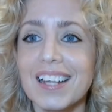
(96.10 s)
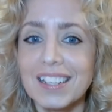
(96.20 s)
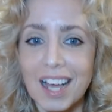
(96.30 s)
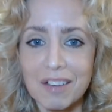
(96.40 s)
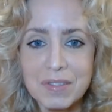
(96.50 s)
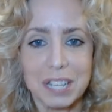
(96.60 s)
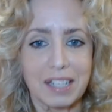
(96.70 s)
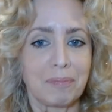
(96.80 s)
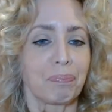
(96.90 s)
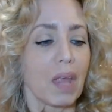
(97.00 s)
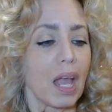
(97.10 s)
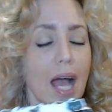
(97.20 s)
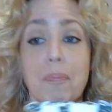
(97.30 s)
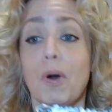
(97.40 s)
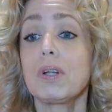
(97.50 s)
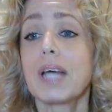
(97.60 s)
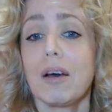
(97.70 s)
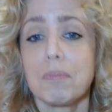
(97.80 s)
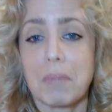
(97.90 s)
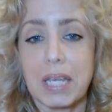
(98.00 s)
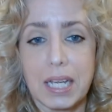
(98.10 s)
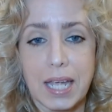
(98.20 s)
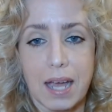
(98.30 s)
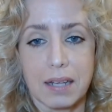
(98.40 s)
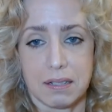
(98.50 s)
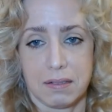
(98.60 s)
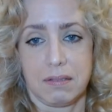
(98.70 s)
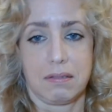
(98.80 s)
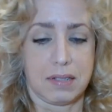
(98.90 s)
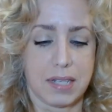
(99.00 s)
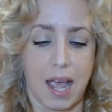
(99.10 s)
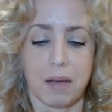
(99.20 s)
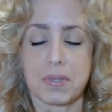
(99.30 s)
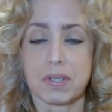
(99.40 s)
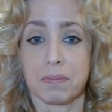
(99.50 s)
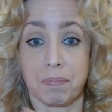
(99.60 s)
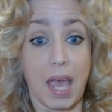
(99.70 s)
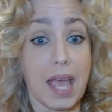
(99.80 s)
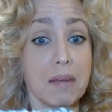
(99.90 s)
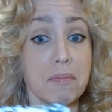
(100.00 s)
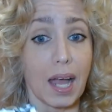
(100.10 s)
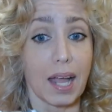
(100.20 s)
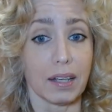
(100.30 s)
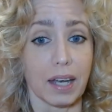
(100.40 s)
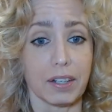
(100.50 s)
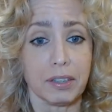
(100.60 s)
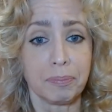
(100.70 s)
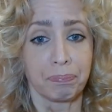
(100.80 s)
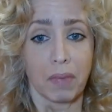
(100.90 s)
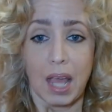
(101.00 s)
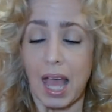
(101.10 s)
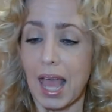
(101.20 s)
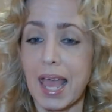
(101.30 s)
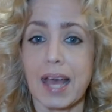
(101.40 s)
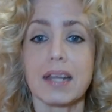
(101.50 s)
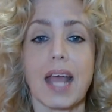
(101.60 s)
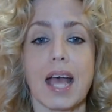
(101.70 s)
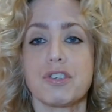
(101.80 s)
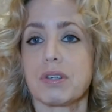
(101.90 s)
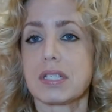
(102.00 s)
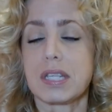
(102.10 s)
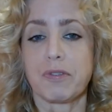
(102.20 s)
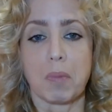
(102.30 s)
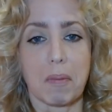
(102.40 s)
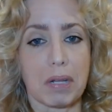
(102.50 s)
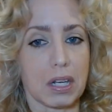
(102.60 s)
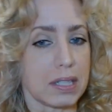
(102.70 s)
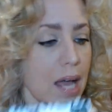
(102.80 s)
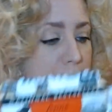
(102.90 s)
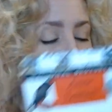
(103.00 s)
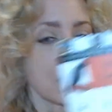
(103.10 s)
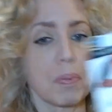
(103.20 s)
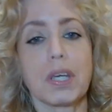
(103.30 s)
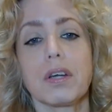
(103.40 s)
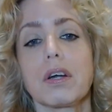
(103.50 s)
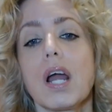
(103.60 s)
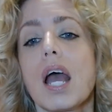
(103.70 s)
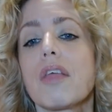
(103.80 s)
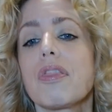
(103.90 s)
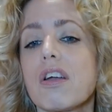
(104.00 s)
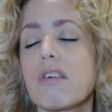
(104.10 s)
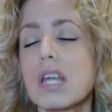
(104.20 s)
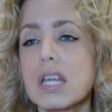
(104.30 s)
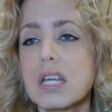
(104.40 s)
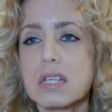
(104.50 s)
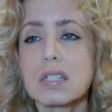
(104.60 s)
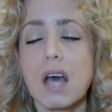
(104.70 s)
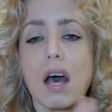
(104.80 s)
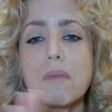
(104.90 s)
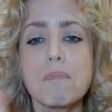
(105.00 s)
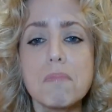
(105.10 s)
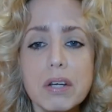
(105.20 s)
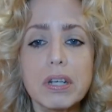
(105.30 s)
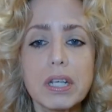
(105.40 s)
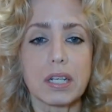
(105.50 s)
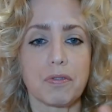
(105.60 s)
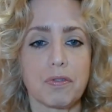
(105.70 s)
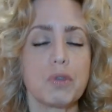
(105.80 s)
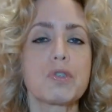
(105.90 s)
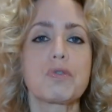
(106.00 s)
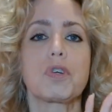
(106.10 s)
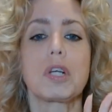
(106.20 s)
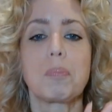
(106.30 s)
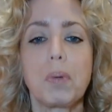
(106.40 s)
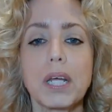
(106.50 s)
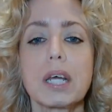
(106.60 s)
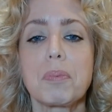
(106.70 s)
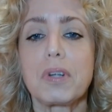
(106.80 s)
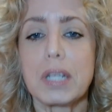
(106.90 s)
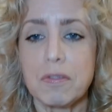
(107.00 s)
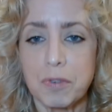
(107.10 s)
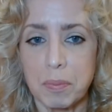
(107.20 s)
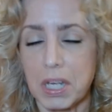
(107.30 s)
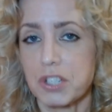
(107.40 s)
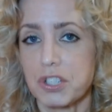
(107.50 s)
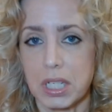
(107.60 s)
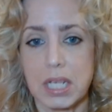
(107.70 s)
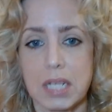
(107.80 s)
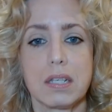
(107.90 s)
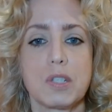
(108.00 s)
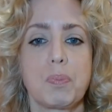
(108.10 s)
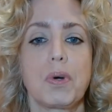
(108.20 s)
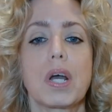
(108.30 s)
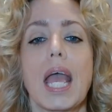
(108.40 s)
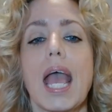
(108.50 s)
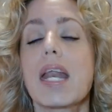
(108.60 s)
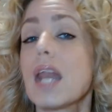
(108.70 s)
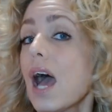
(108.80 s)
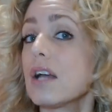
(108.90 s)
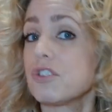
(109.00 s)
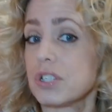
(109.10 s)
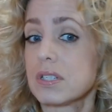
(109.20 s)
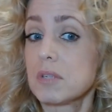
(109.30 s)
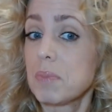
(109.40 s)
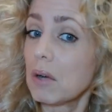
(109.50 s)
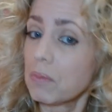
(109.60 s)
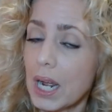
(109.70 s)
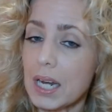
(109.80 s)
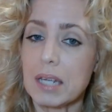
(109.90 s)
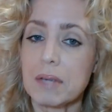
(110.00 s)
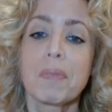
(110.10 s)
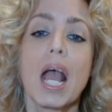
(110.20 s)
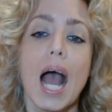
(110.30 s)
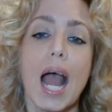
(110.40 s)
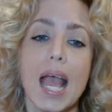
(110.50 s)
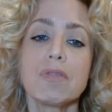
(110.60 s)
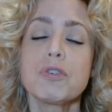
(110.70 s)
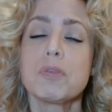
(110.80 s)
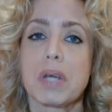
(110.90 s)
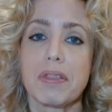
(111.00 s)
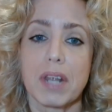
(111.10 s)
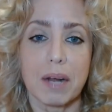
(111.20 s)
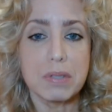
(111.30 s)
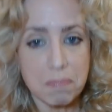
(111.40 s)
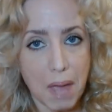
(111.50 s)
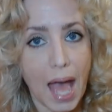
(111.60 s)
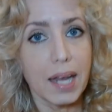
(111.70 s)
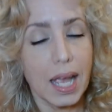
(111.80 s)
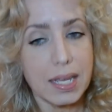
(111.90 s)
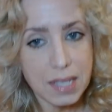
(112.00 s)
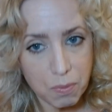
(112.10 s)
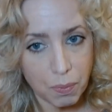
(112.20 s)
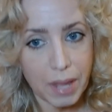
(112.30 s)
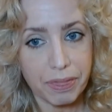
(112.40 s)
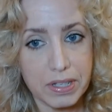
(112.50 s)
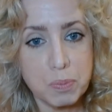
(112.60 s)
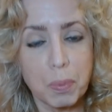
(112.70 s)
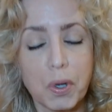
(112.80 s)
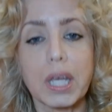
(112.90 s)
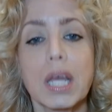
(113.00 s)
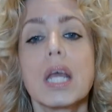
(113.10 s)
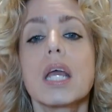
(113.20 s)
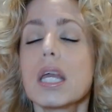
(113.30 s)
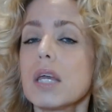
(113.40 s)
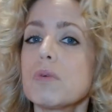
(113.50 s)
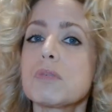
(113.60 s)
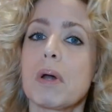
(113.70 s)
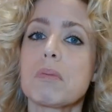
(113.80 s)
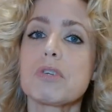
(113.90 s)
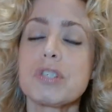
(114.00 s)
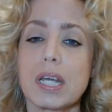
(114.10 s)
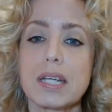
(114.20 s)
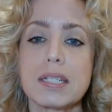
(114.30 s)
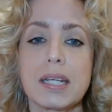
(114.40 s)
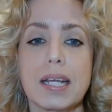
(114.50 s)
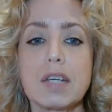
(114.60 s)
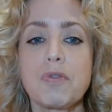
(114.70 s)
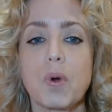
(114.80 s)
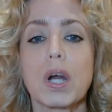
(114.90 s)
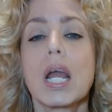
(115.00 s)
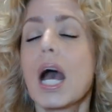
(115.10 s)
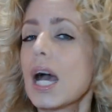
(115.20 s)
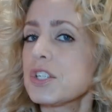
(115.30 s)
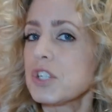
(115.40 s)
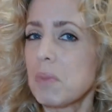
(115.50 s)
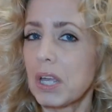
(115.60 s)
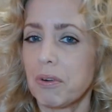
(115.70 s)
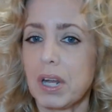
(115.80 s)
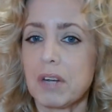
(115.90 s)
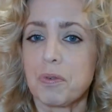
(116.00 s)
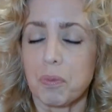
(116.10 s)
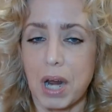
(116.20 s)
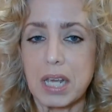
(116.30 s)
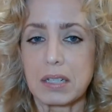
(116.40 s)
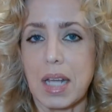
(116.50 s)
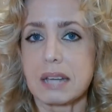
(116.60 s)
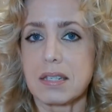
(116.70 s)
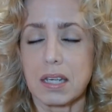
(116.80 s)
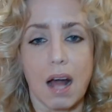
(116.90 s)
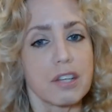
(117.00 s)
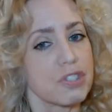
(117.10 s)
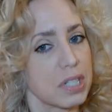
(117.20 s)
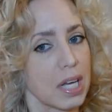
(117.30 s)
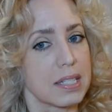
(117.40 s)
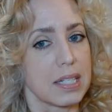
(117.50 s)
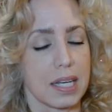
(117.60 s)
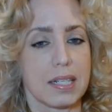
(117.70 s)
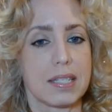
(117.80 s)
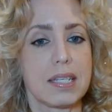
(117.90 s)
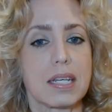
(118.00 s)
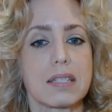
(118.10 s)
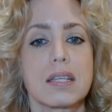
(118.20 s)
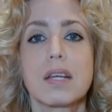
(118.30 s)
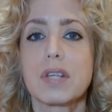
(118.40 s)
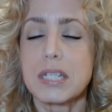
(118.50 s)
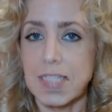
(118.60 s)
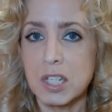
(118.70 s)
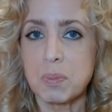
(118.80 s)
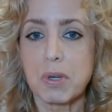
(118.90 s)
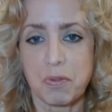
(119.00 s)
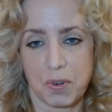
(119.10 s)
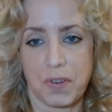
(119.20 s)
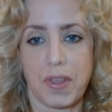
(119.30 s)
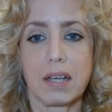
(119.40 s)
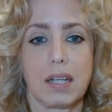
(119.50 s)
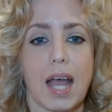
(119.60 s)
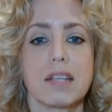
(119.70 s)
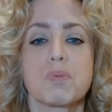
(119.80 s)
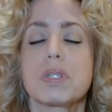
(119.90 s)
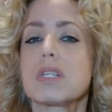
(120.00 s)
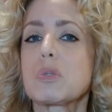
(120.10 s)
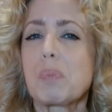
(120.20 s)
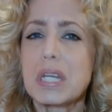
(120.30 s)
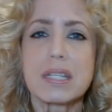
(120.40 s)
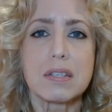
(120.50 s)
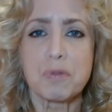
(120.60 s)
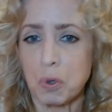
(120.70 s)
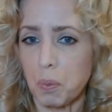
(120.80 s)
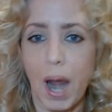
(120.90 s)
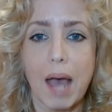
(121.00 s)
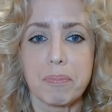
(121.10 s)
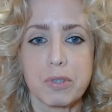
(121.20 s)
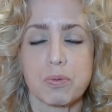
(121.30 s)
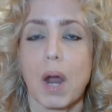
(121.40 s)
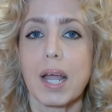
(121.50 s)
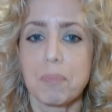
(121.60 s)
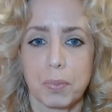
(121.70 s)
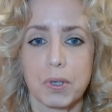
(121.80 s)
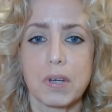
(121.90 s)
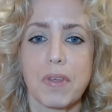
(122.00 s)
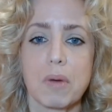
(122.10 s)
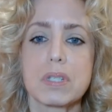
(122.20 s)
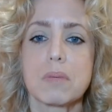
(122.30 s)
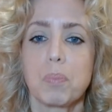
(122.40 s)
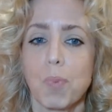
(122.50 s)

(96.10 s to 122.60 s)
I loved it. I pulled out my kitty cat tabs and my highlighter and as you can see from all my little tabbies up here, there is a myriad of useful, applicable information in this book and not just about writing. I have to admit that I was mad as I read this book. It was published in 1994. I took my creative writing class in college in 1996. The textbook for that class was this piece of crap, dry book that was a